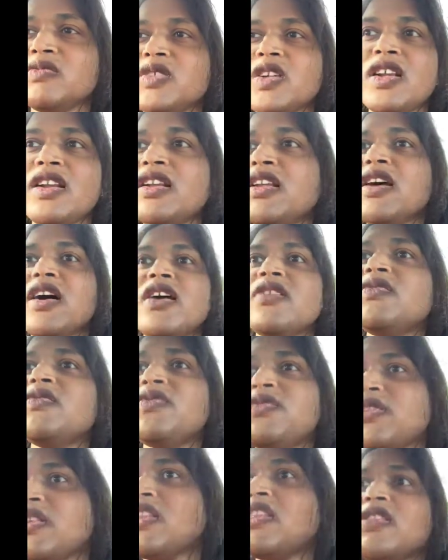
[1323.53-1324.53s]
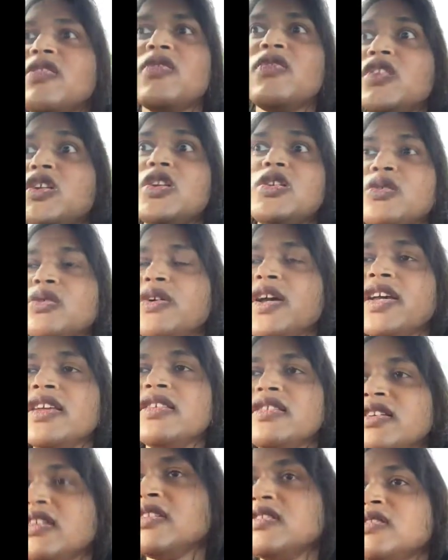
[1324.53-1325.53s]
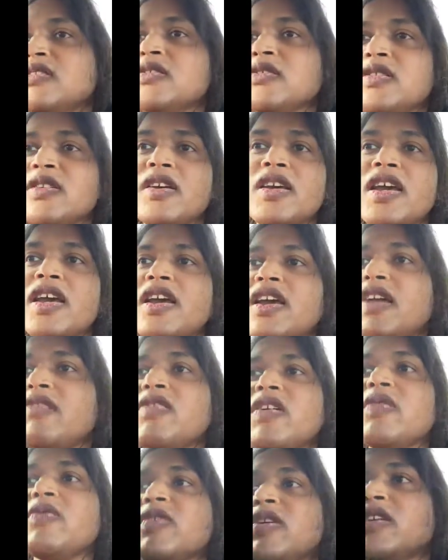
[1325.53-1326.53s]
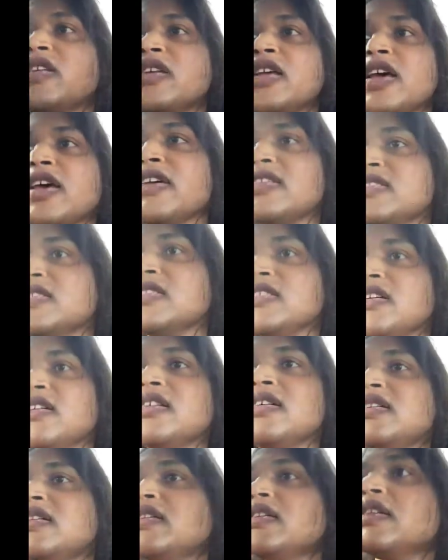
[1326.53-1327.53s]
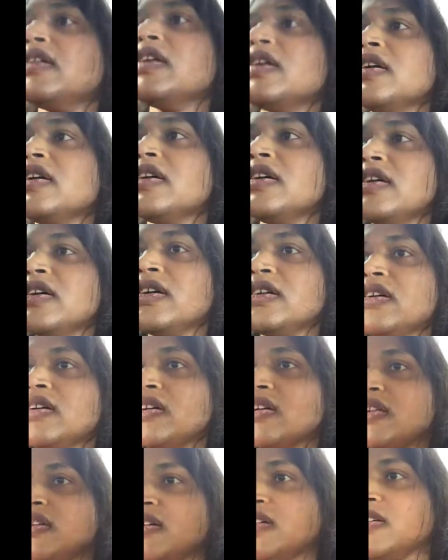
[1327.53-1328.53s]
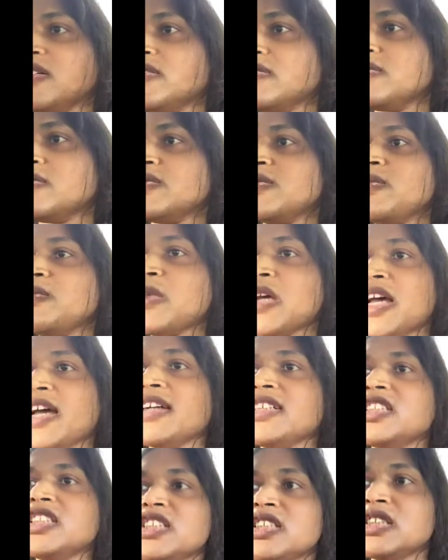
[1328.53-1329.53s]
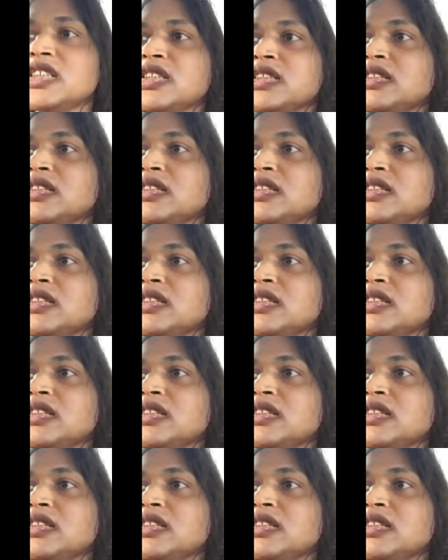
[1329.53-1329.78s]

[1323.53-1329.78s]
your love for, for doing things. Everyone has a, a passion.